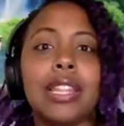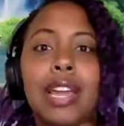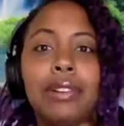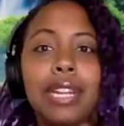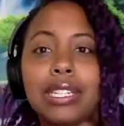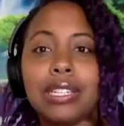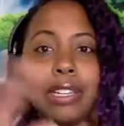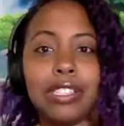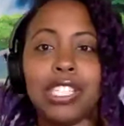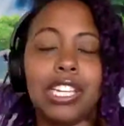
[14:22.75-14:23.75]
I don't need to
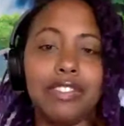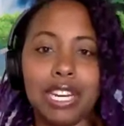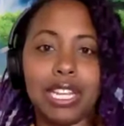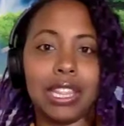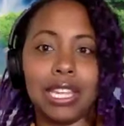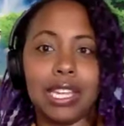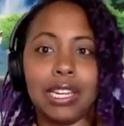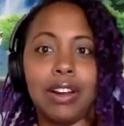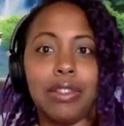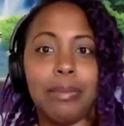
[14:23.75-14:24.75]
achieve
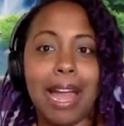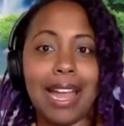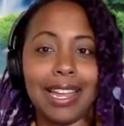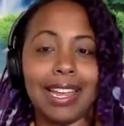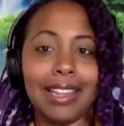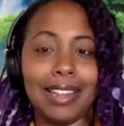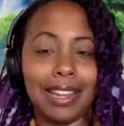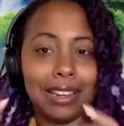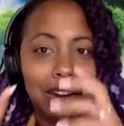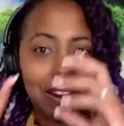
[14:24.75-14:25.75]
anything on the back end. Like